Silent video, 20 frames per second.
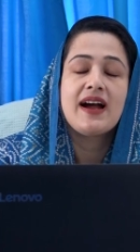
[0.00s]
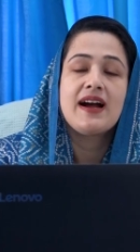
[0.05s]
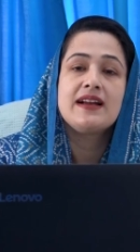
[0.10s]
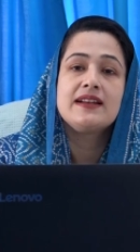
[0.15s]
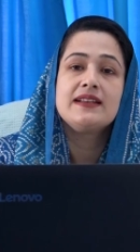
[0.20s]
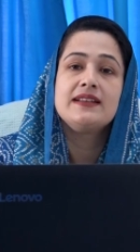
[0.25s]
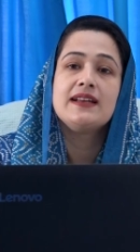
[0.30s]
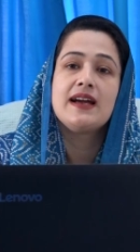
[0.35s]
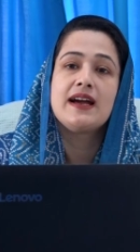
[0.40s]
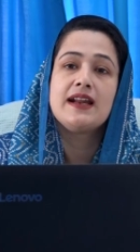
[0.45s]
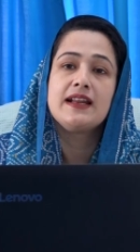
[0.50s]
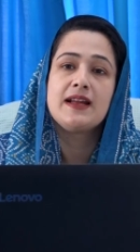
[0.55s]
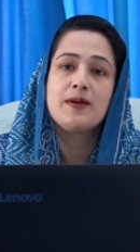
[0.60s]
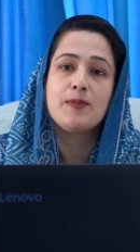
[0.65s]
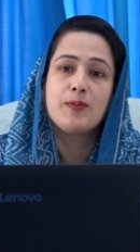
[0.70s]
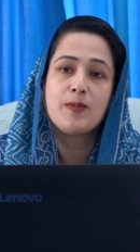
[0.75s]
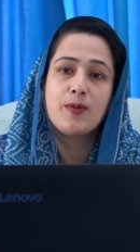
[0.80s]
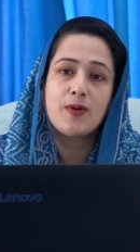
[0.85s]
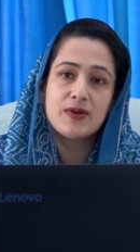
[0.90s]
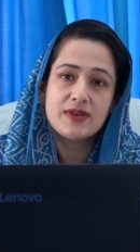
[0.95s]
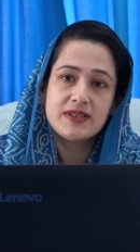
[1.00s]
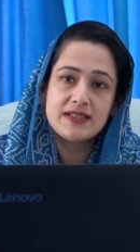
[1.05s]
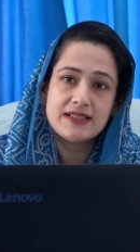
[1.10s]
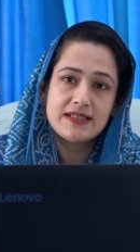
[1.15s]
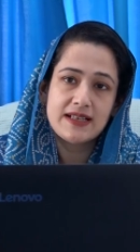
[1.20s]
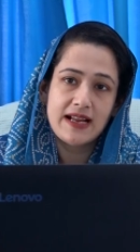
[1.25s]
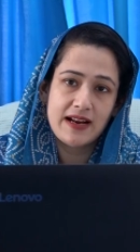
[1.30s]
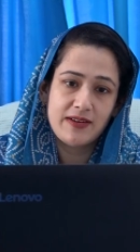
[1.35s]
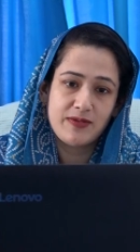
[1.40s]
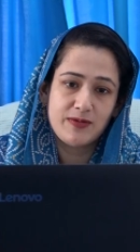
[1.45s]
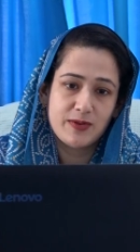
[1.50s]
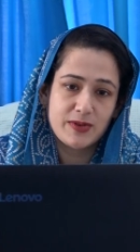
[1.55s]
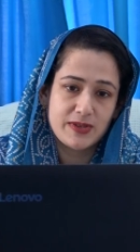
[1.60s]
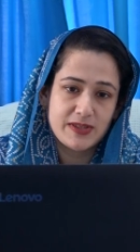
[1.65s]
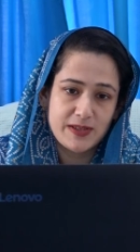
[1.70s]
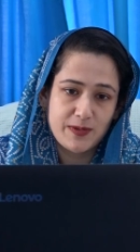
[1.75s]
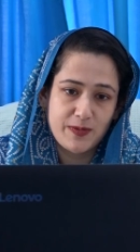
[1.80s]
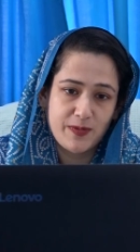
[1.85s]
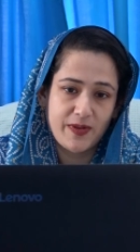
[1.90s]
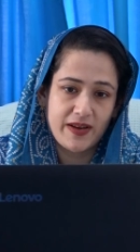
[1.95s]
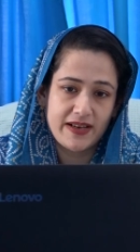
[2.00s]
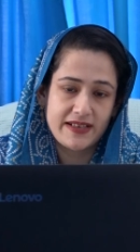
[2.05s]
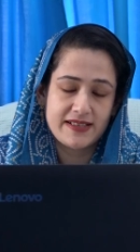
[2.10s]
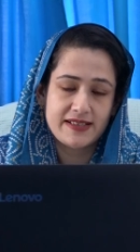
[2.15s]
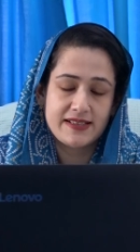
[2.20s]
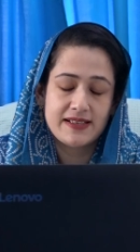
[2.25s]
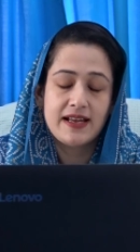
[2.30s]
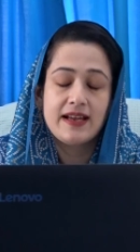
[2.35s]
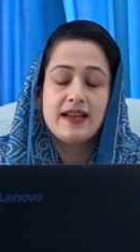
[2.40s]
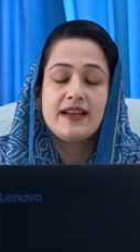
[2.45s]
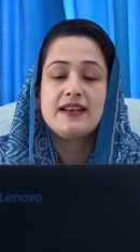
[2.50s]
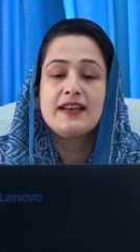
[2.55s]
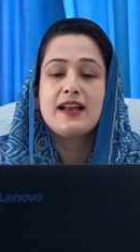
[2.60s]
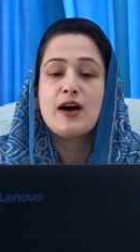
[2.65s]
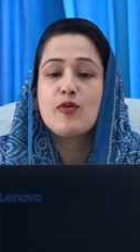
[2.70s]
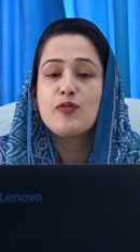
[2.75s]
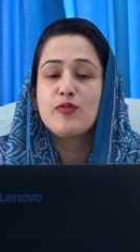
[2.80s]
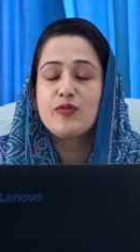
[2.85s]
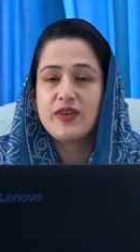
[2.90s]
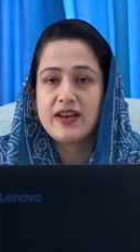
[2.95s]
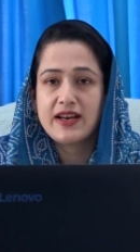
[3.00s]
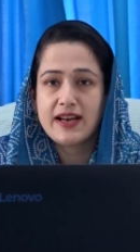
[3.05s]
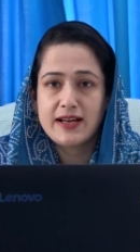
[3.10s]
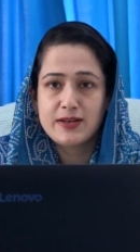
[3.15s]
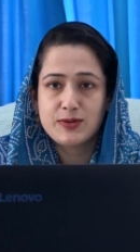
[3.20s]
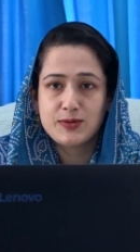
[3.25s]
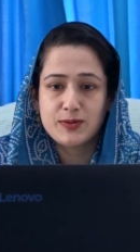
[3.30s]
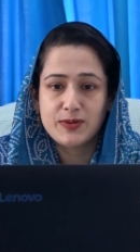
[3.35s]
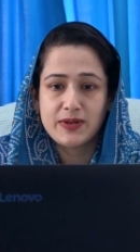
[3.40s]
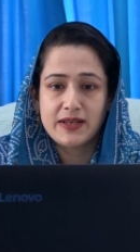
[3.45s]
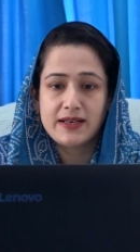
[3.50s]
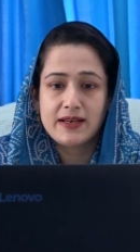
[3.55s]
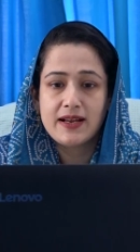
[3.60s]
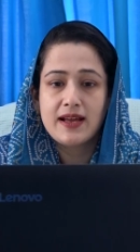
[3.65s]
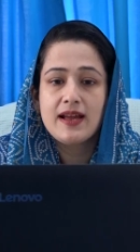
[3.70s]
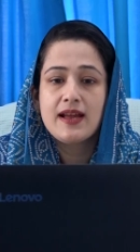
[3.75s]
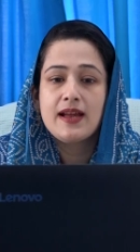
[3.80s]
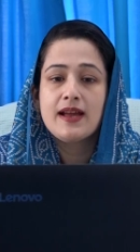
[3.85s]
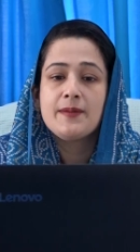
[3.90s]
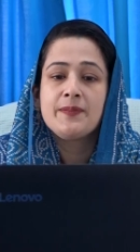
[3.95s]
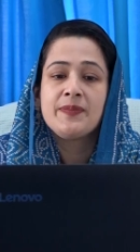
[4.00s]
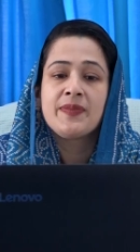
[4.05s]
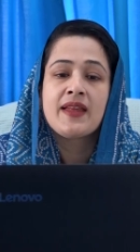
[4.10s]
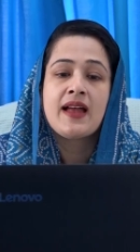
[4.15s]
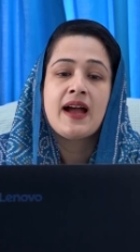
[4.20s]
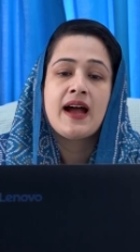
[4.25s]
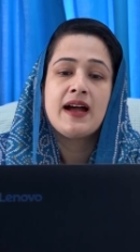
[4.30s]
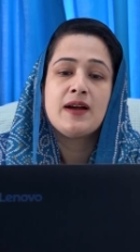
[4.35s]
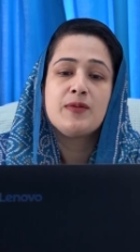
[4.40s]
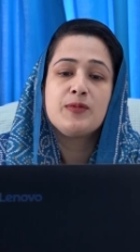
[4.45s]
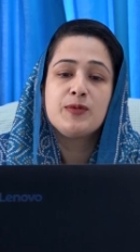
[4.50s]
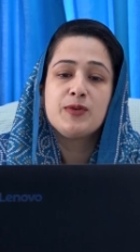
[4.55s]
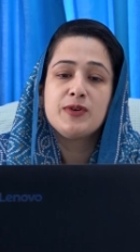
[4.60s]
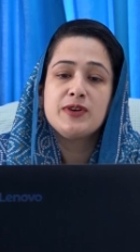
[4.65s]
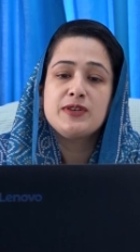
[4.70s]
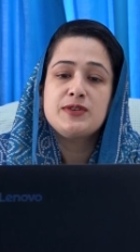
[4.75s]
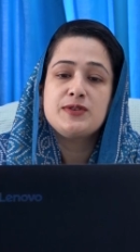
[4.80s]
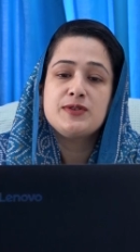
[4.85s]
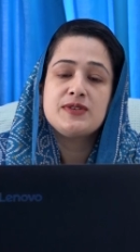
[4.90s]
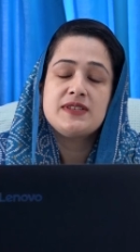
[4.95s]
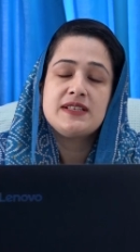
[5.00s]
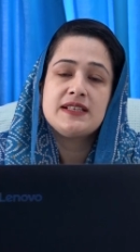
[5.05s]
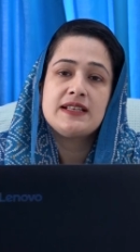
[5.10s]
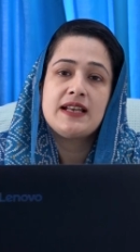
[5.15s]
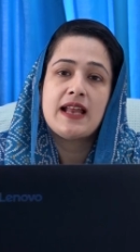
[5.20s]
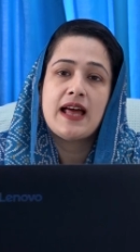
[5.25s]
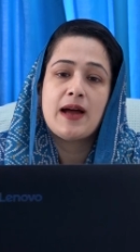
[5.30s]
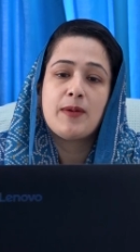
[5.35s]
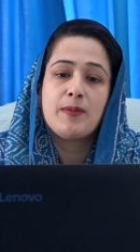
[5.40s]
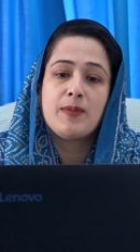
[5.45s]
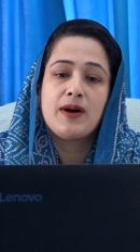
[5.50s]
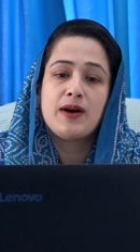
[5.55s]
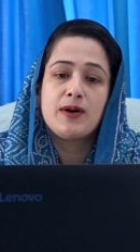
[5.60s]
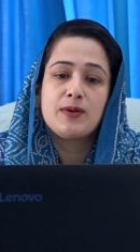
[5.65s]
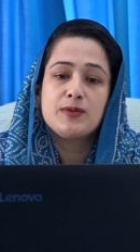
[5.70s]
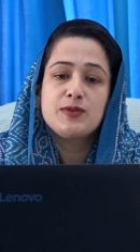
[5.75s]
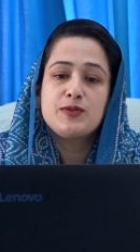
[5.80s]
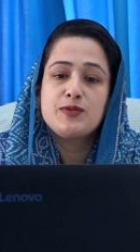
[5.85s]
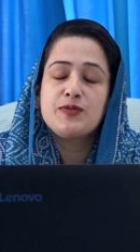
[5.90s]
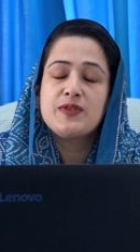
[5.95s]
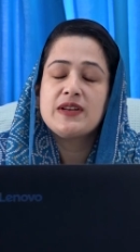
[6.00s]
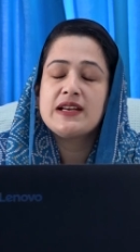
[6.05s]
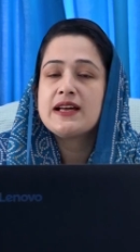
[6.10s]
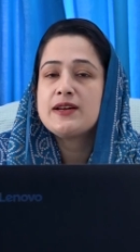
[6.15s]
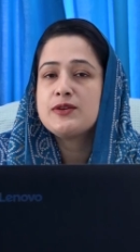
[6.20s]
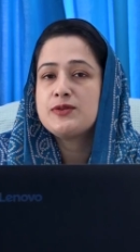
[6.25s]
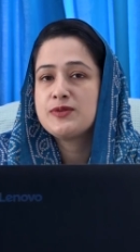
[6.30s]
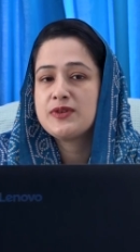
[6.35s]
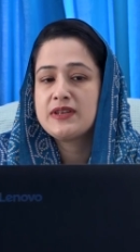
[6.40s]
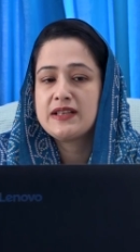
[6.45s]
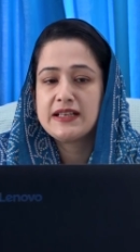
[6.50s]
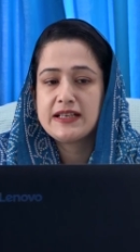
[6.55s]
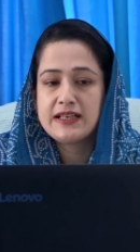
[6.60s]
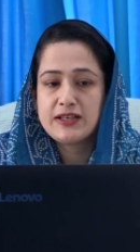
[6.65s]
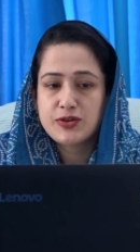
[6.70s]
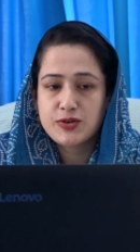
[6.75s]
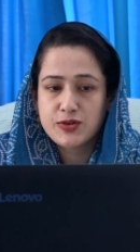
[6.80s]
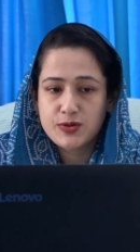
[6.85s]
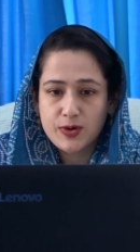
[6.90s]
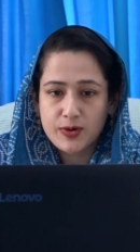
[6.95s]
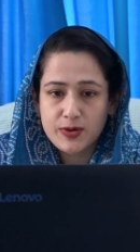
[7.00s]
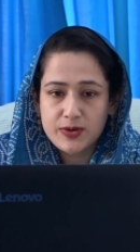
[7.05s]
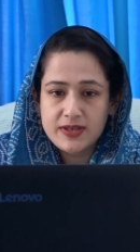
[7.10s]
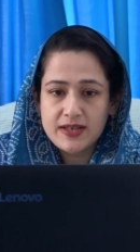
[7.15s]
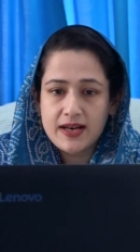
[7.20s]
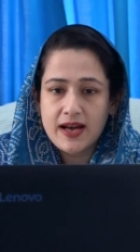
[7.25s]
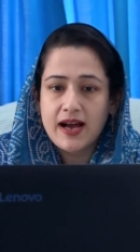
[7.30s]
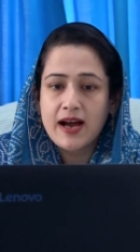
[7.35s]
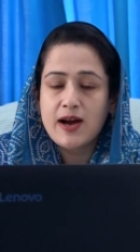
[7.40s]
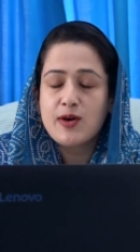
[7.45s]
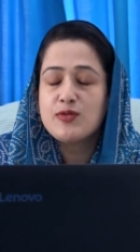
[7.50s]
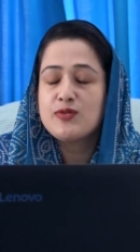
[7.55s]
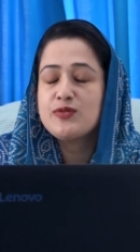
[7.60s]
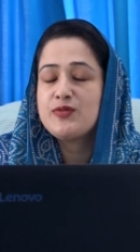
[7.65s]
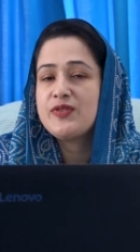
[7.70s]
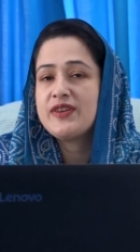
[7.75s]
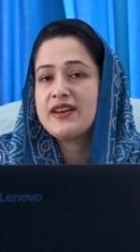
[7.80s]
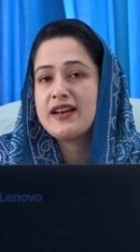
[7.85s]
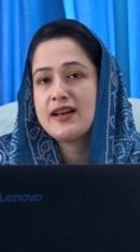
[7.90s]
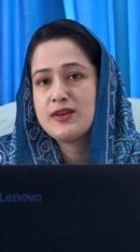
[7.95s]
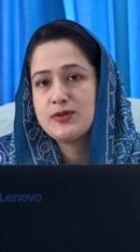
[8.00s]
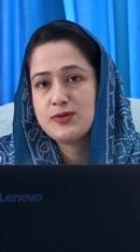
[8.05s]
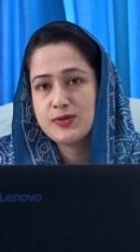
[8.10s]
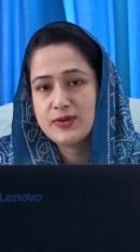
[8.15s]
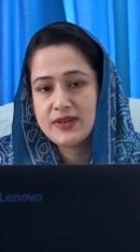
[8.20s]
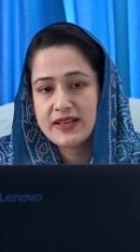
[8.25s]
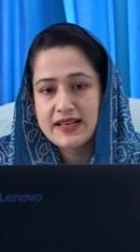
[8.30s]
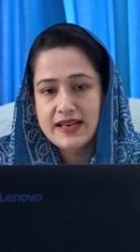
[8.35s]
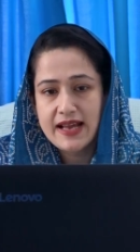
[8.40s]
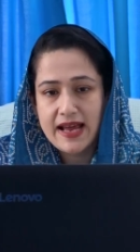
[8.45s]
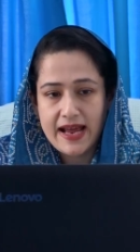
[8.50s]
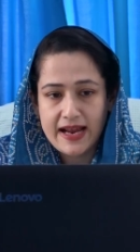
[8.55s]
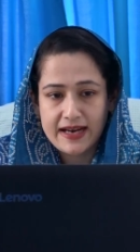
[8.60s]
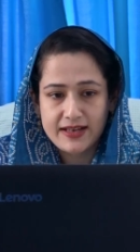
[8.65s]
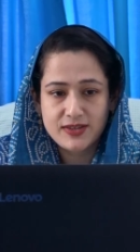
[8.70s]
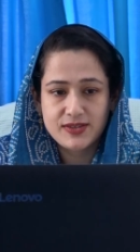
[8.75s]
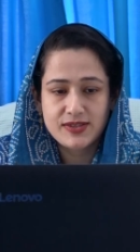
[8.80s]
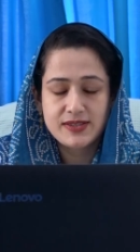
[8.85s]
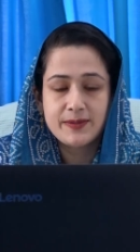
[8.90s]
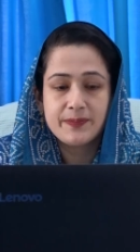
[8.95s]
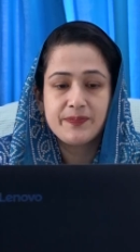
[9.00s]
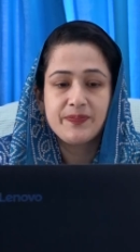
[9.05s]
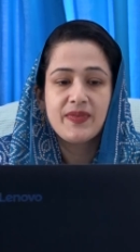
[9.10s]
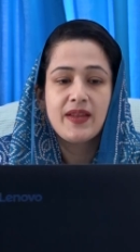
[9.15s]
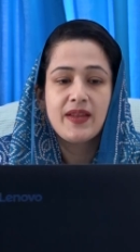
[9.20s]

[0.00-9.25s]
are their important adverse effects. Now, phenytoin. I am going to tell about phenytoin in short, how phenytoin acts.